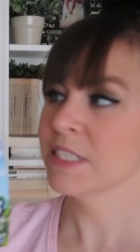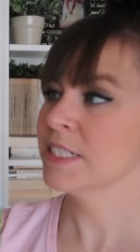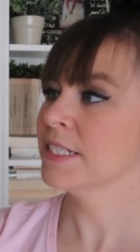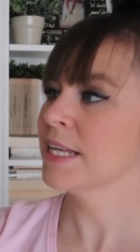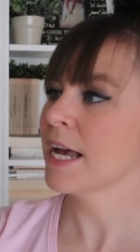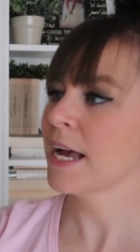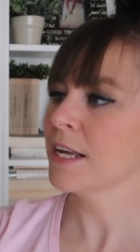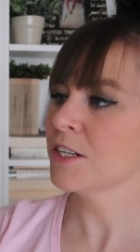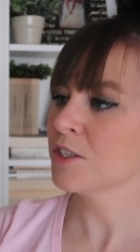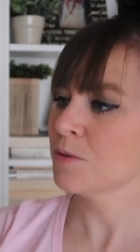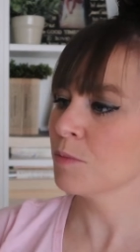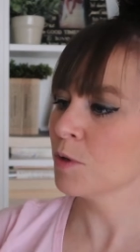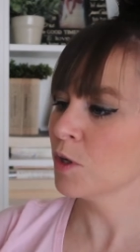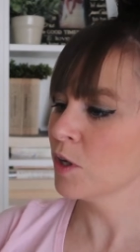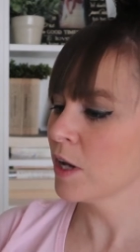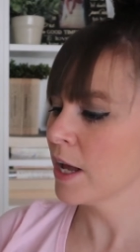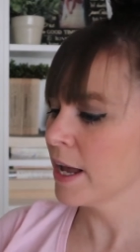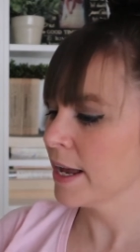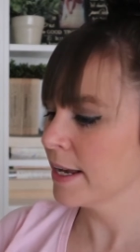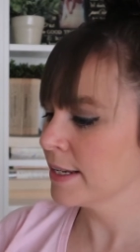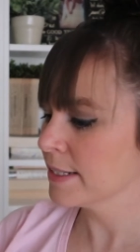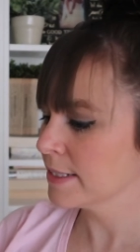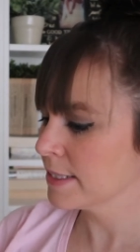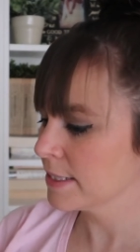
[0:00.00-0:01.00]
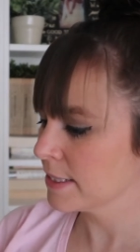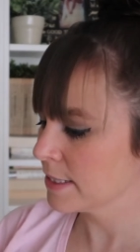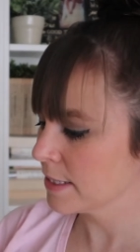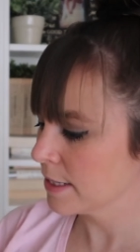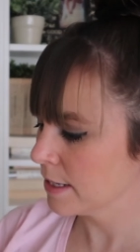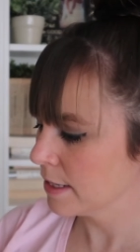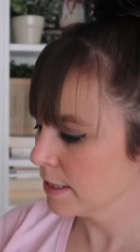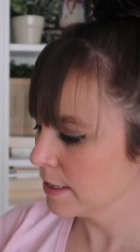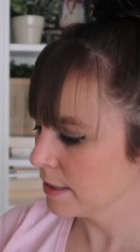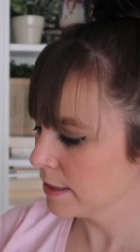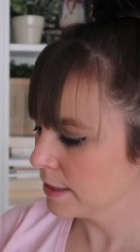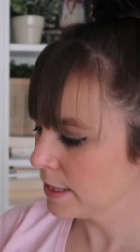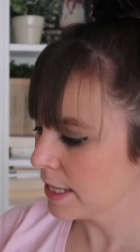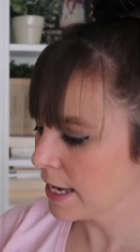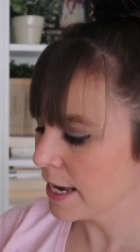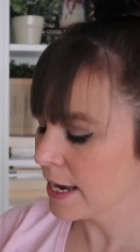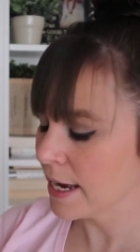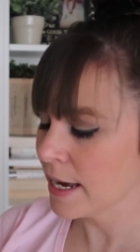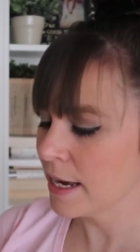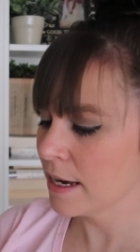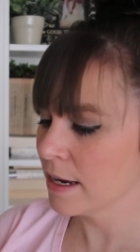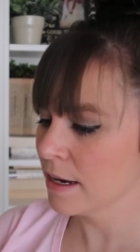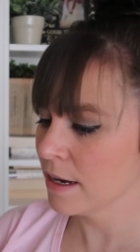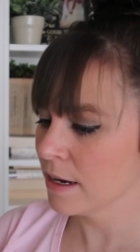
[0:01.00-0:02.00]
These Hatchimal guys,
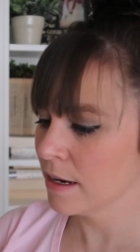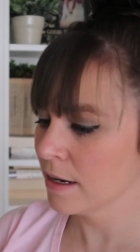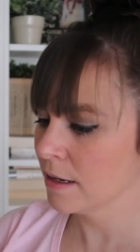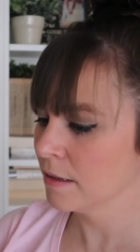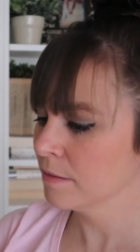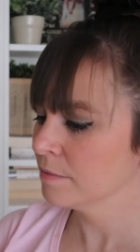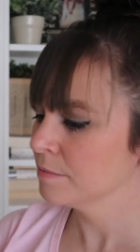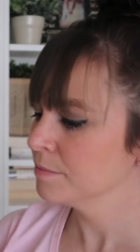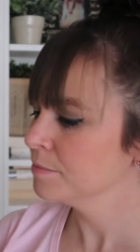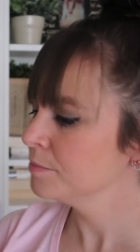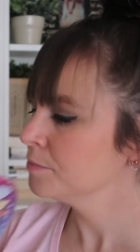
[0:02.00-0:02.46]
they